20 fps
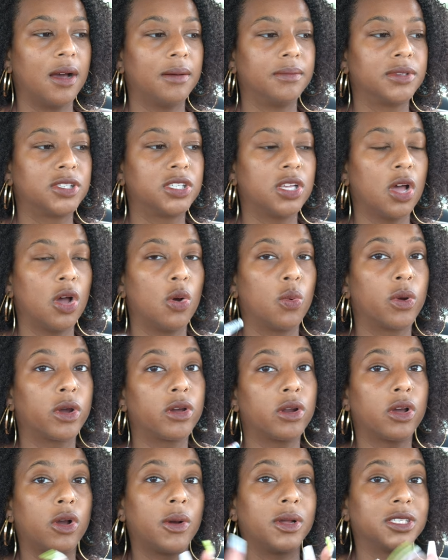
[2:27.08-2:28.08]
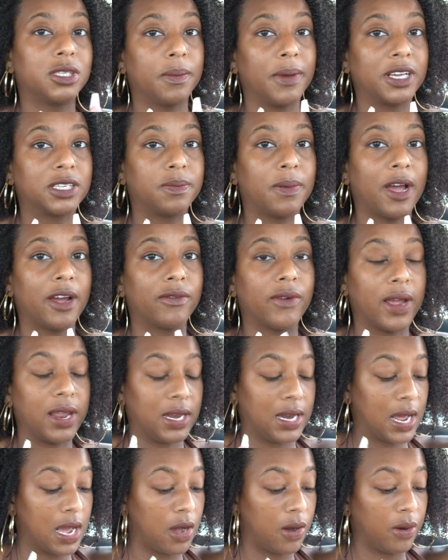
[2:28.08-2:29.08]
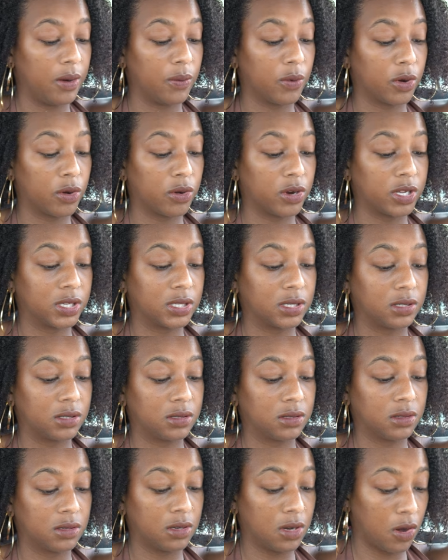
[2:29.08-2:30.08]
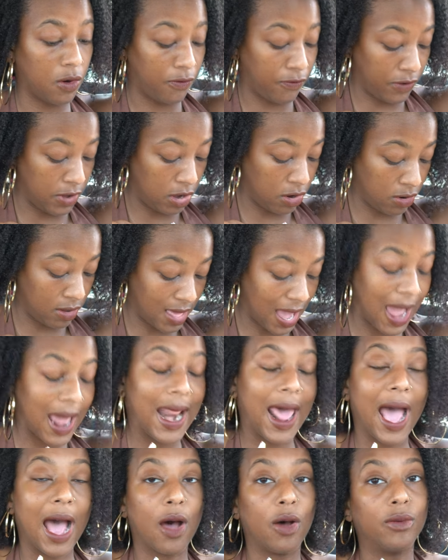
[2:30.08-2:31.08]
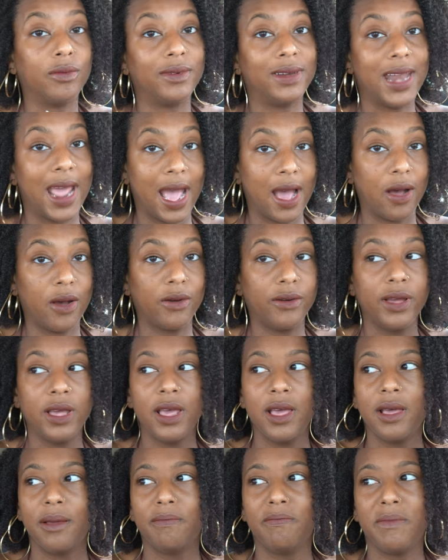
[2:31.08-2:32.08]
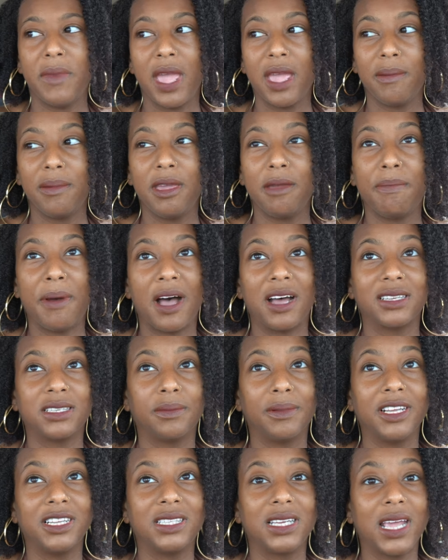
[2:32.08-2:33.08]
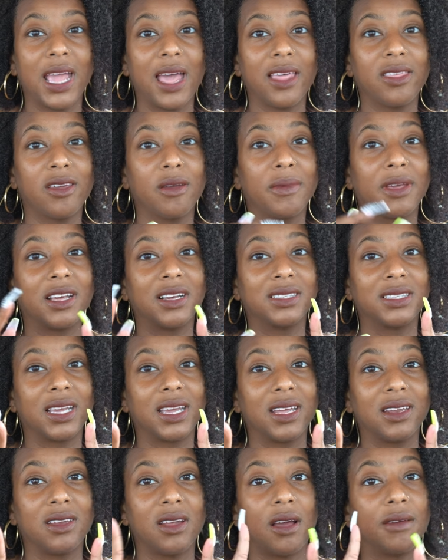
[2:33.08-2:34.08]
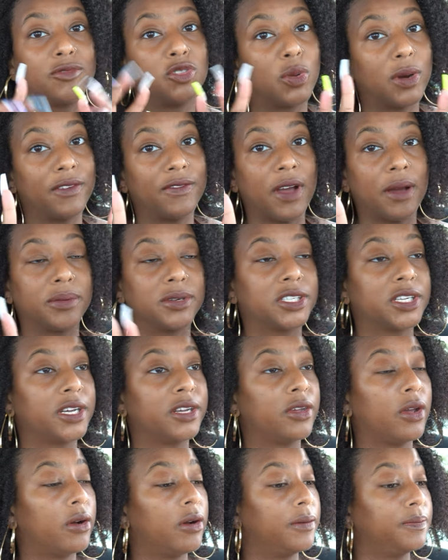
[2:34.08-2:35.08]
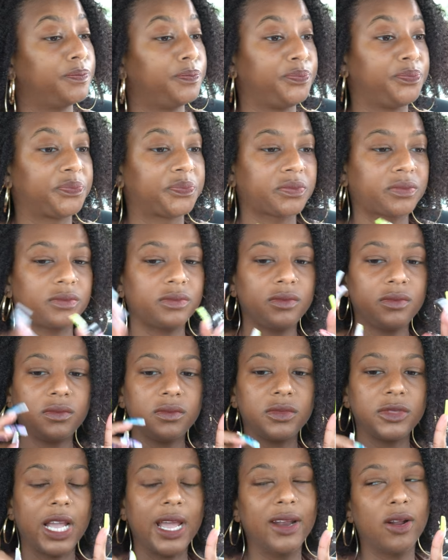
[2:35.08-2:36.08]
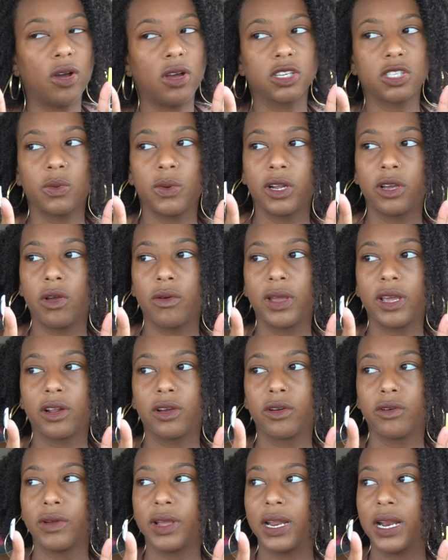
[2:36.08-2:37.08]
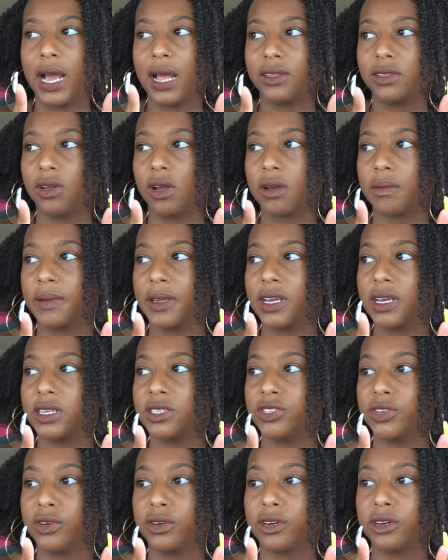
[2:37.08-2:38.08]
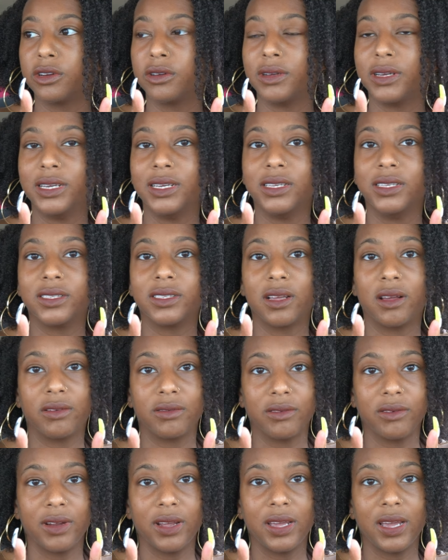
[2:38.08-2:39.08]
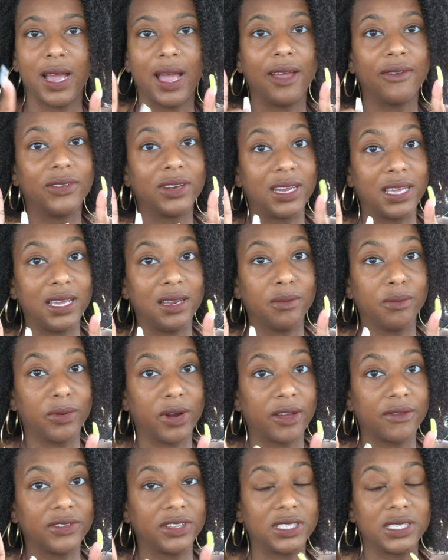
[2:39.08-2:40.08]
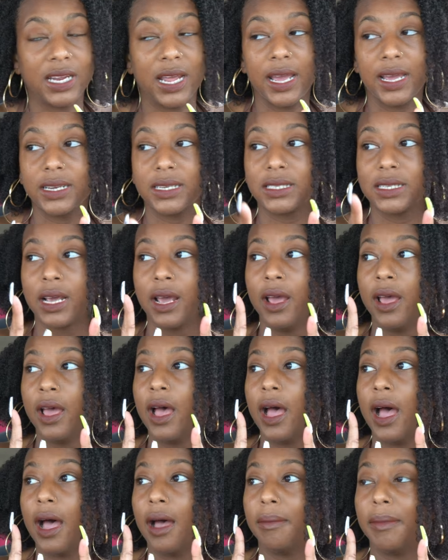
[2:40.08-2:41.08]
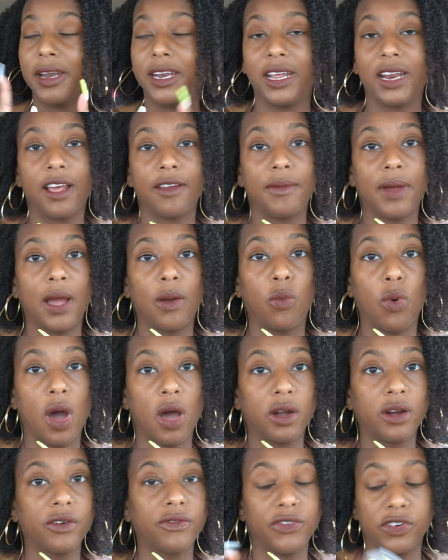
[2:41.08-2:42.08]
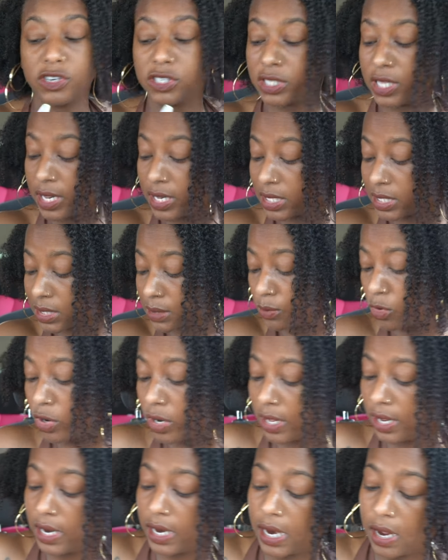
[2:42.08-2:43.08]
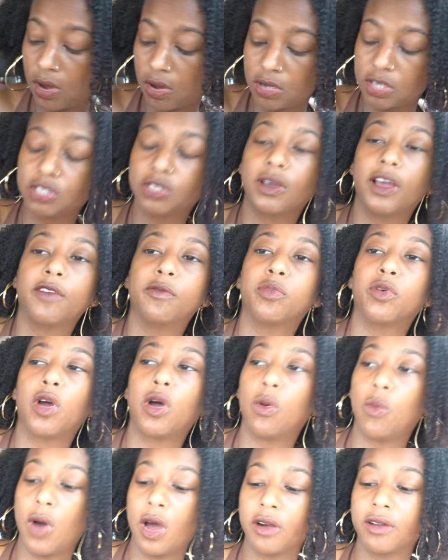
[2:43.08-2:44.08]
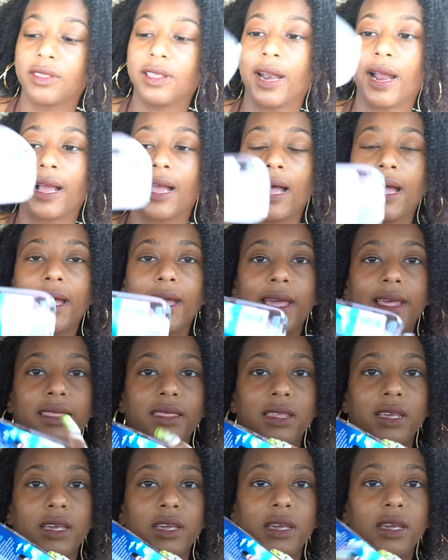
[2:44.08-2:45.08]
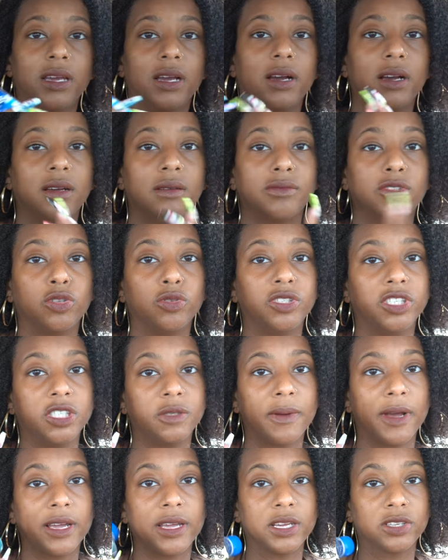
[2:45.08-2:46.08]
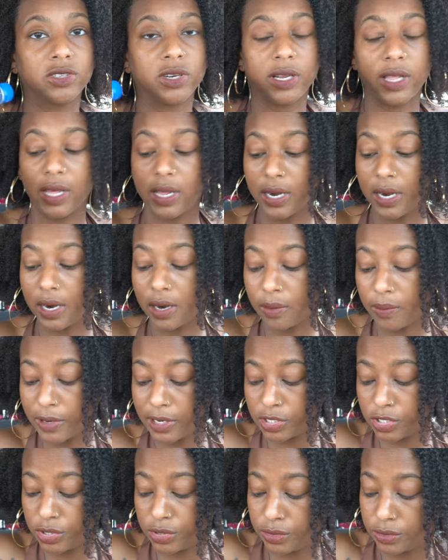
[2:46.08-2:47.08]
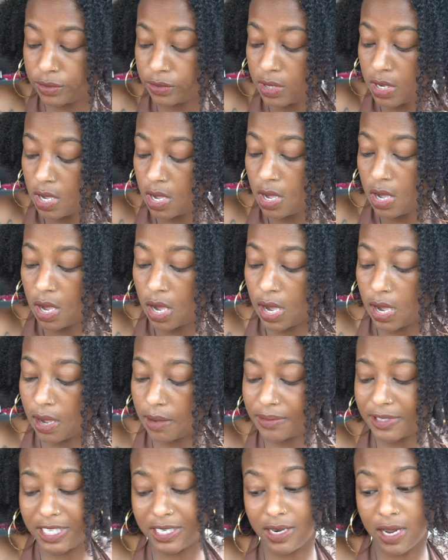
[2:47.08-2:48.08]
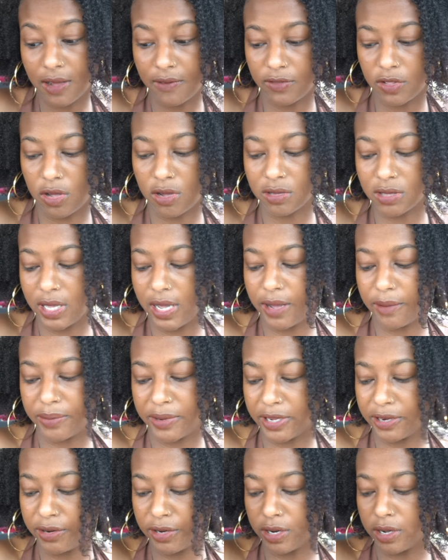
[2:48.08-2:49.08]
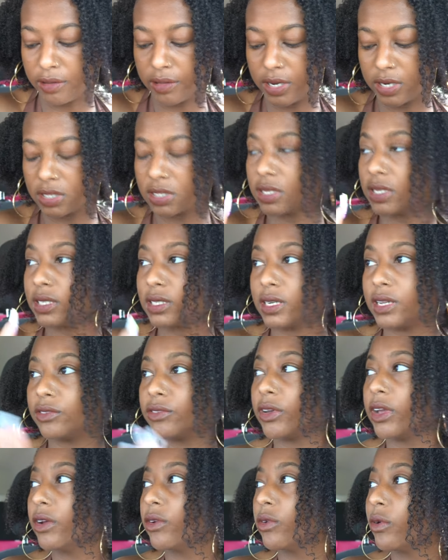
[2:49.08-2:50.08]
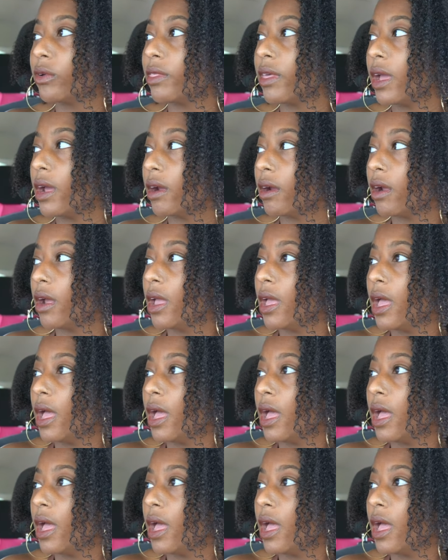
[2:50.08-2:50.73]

So we're gonna go into Best Buy right now and we're gonna go figure that out now, maybe possibly together, because again, yeah, 25%, y'all. And I also want to go get a Korean hot dog because your girl is hungry. I haven't eaten breakfast yet. I did have my water first thing this morning, and I also have brought a water that I got at the sushi spot yesterday that I went to. Did not vlog that, but you know, it's neither here nor there.